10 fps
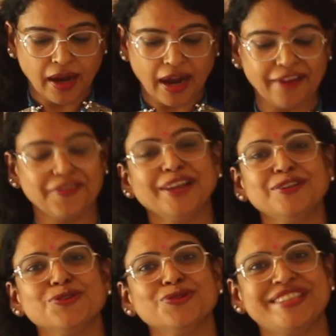I
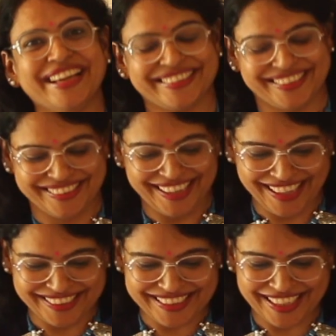run to death,
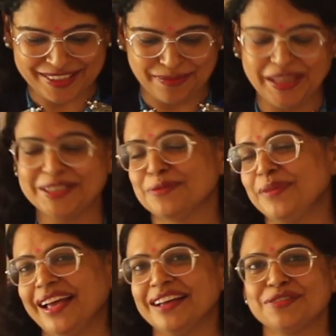and death meets
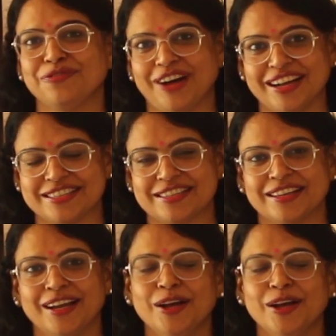me as fast.